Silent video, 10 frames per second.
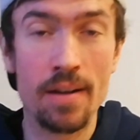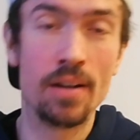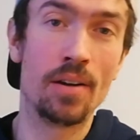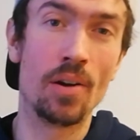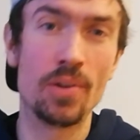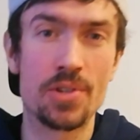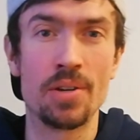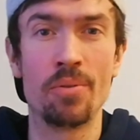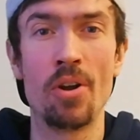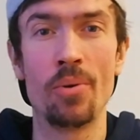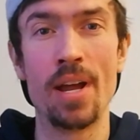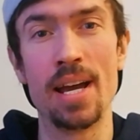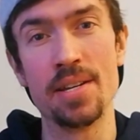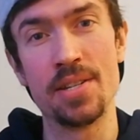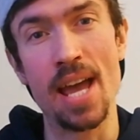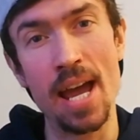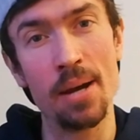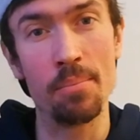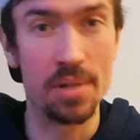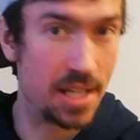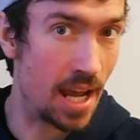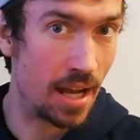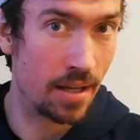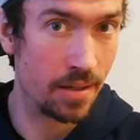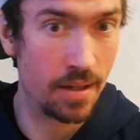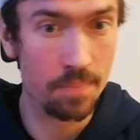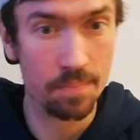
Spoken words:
also known as M10,